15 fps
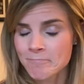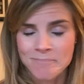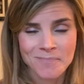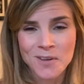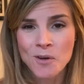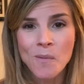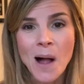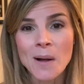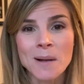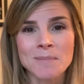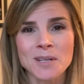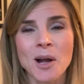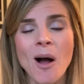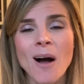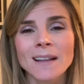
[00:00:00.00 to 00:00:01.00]
You're welcome to
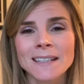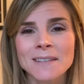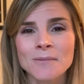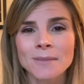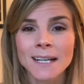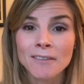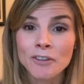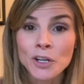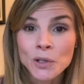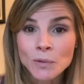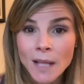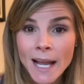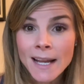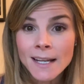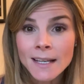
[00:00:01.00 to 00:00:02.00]
call it whatever you
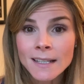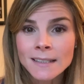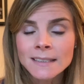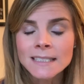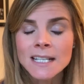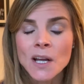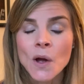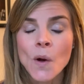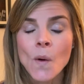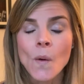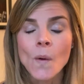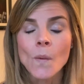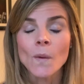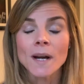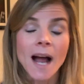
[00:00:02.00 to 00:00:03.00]
like.
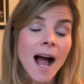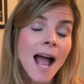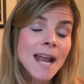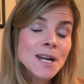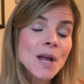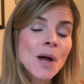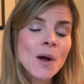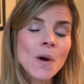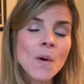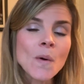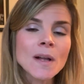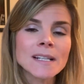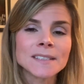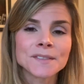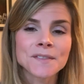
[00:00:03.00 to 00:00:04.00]
What I know
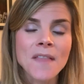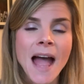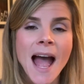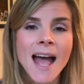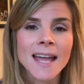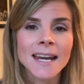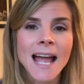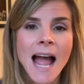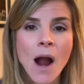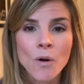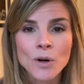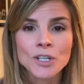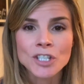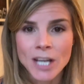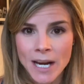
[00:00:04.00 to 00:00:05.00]
is that
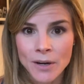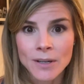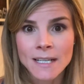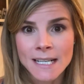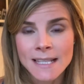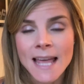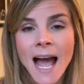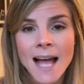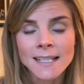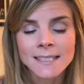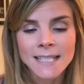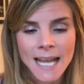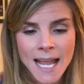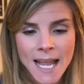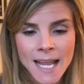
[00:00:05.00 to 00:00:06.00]
our charity that
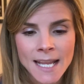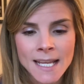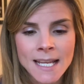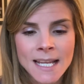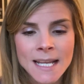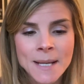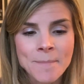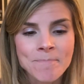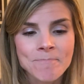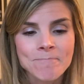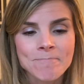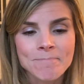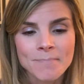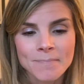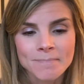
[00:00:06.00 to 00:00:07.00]
day
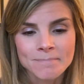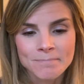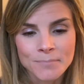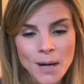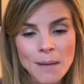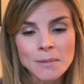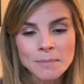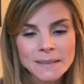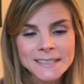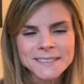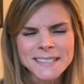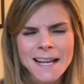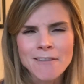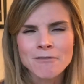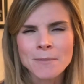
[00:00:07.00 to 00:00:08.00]
probably
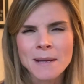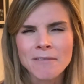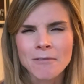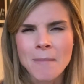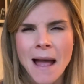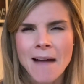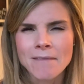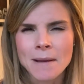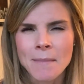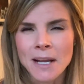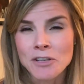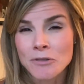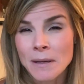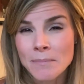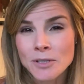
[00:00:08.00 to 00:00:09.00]
saved me from having my
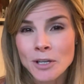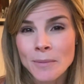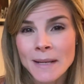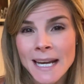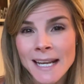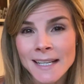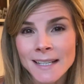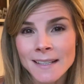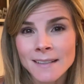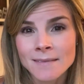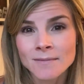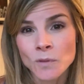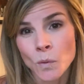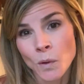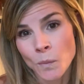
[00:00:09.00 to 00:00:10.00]
trip terminated,
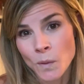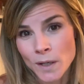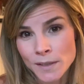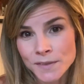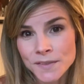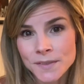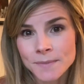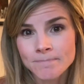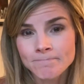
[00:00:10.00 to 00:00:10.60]
or worse.